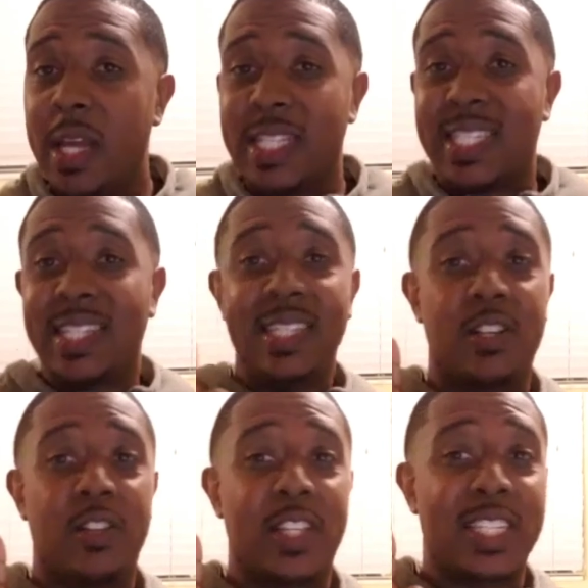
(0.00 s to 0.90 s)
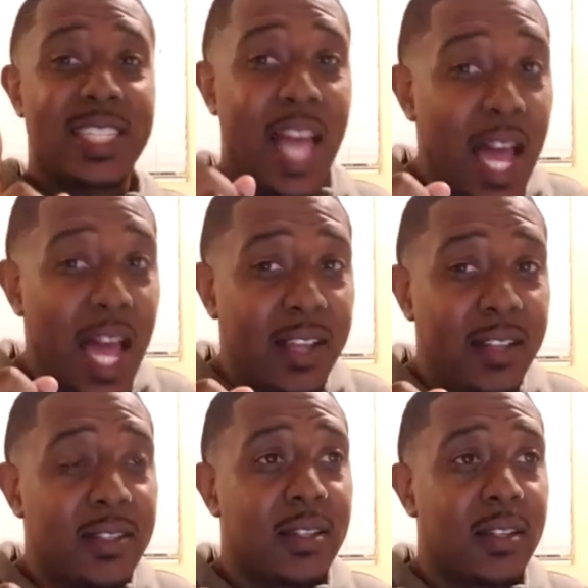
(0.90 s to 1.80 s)
It says these are the
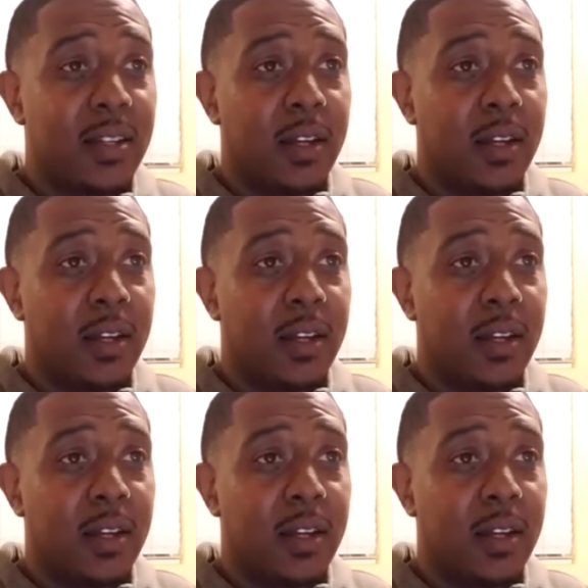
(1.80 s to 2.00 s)
signs,